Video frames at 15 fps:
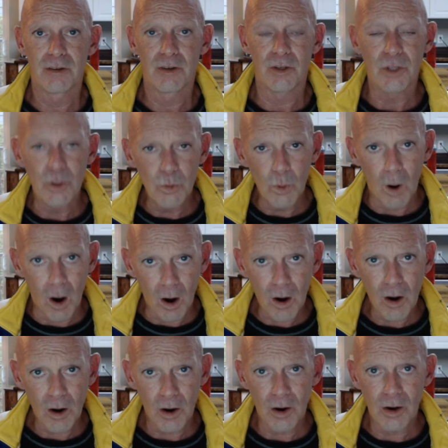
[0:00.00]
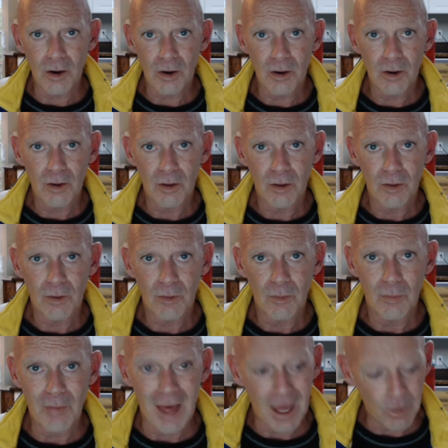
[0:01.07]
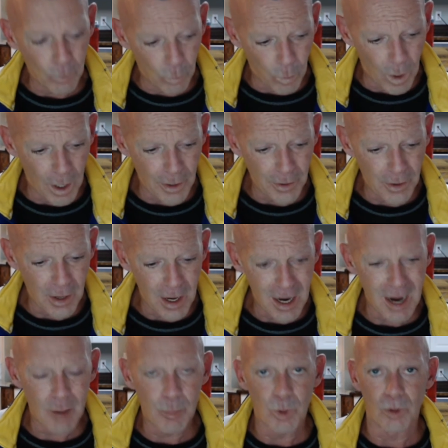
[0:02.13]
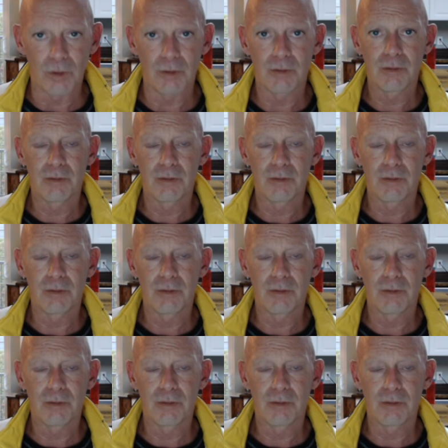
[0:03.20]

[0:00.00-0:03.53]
You are that one apple,